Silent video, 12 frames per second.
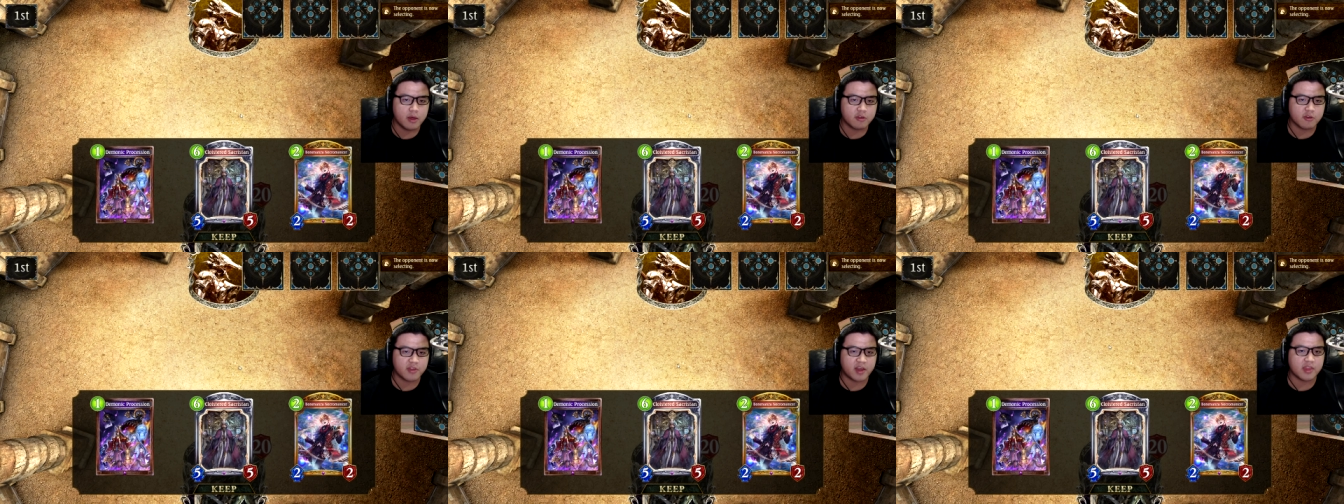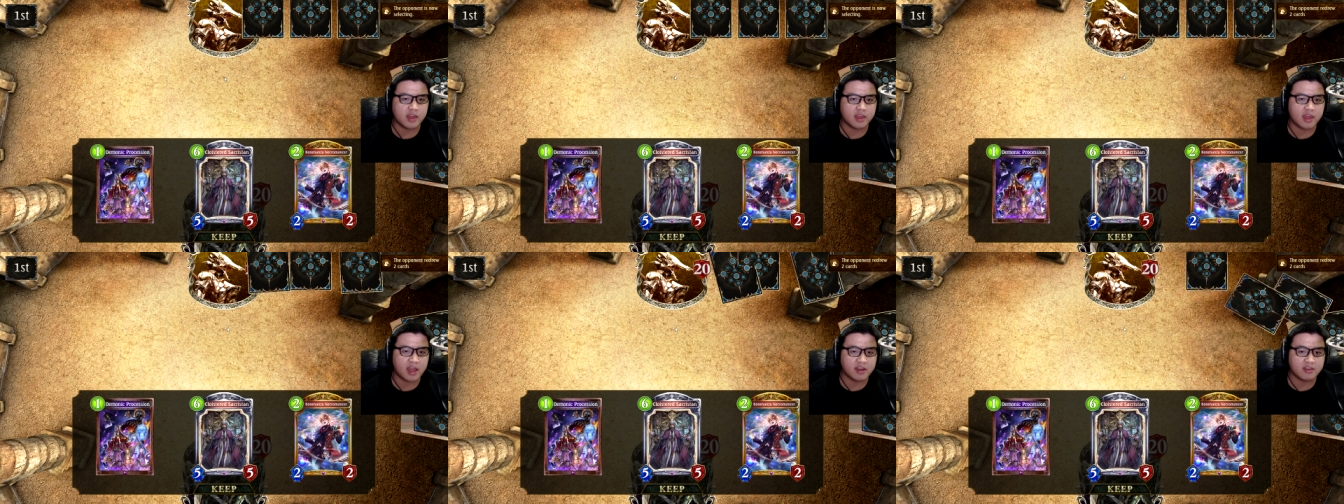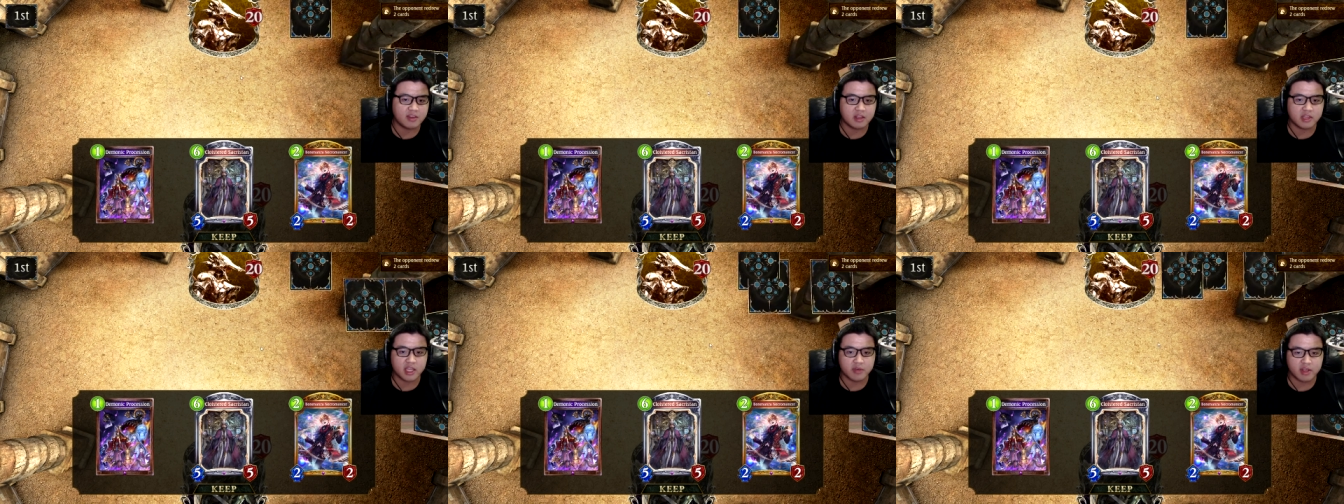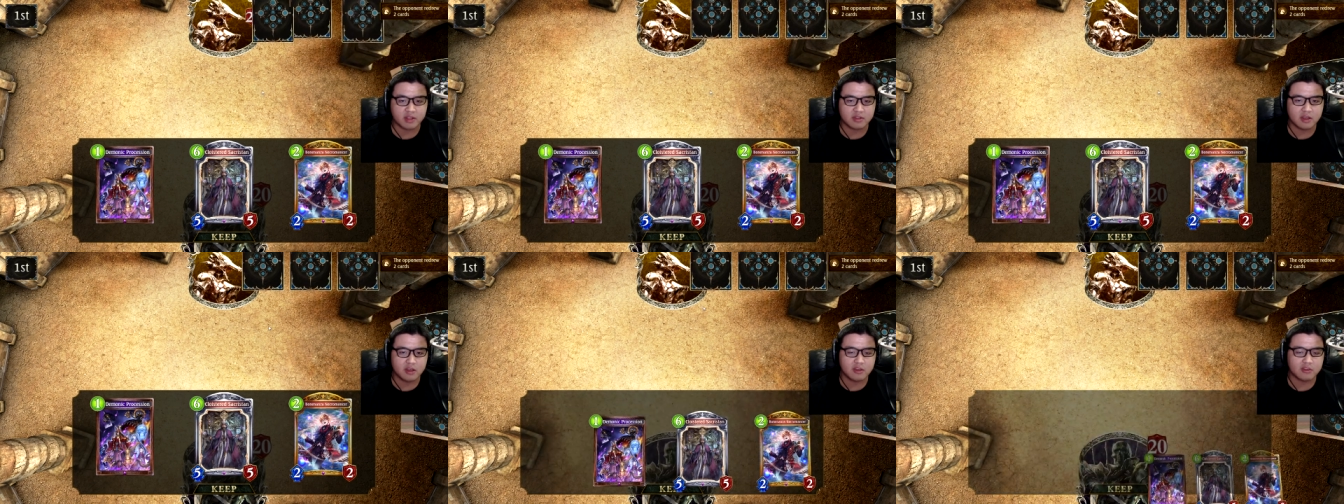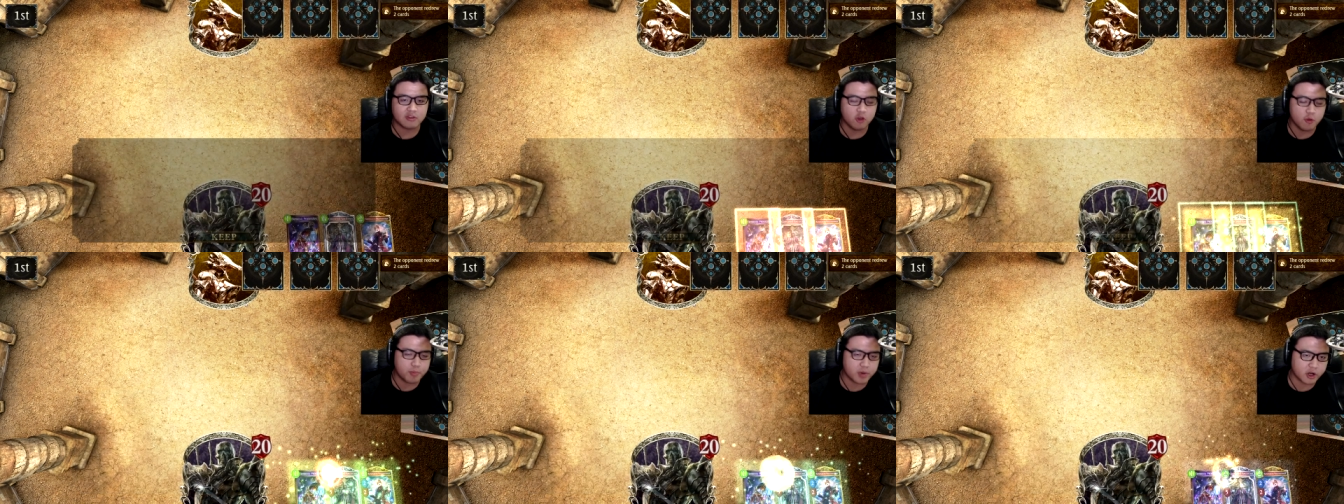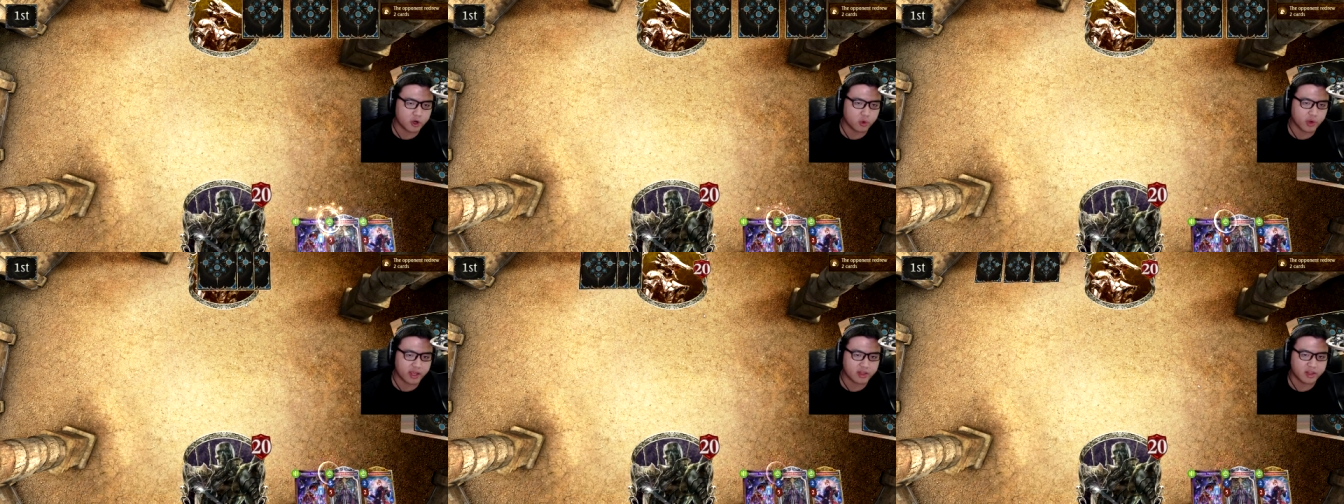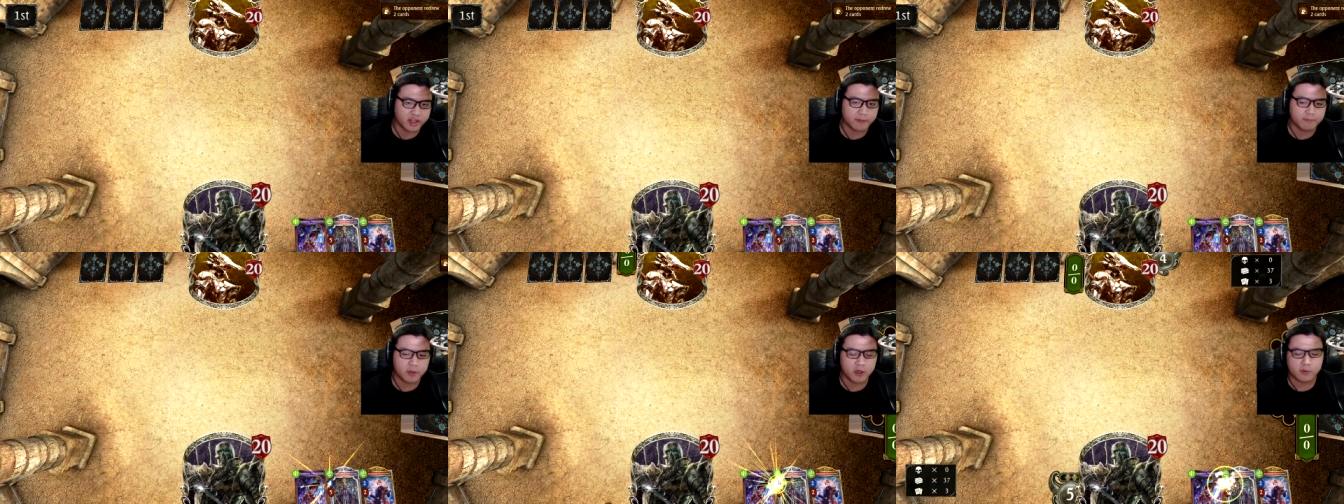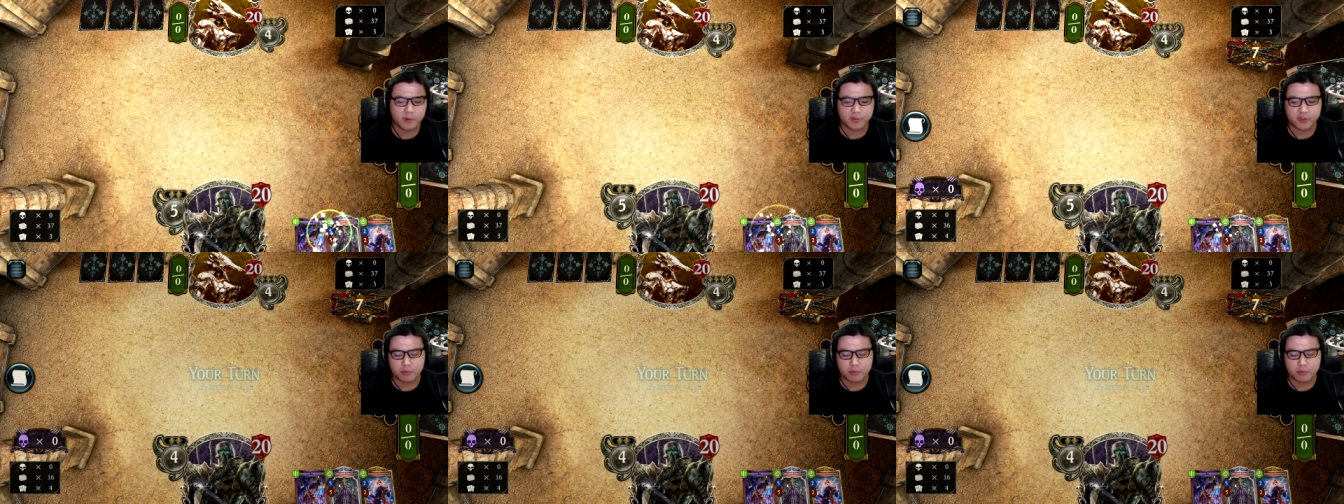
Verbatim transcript: so that they can't clear it super quickly with their